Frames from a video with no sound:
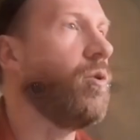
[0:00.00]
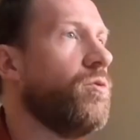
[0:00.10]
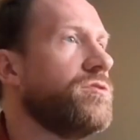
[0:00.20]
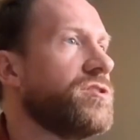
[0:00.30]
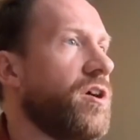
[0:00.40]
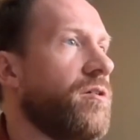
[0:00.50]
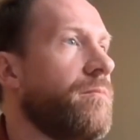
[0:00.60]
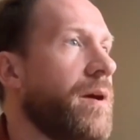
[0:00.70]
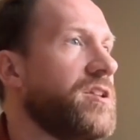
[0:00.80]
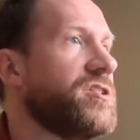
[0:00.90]
also
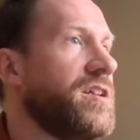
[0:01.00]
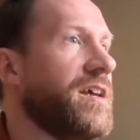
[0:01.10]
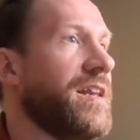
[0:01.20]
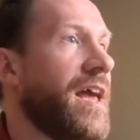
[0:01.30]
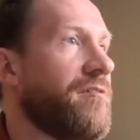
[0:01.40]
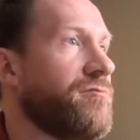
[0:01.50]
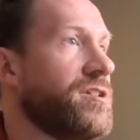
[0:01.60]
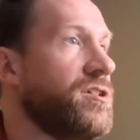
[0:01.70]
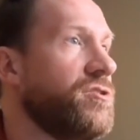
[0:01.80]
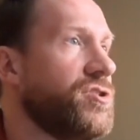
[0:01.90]
mention it in every
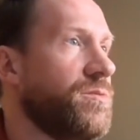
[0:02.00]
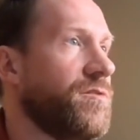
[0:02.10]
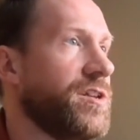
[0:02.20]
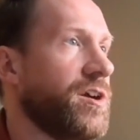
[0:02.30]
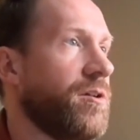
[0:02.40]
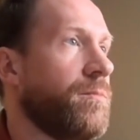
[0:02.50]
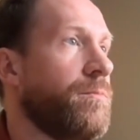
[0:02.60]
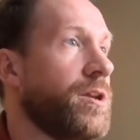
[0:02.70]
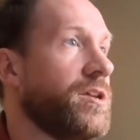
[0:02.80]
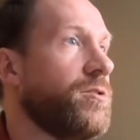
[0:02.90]
YouTube video,
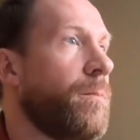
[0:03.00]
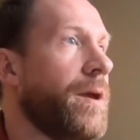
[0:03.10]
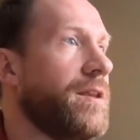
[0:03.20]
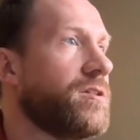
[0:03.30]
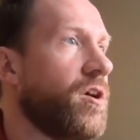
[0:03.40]
put it in your pinned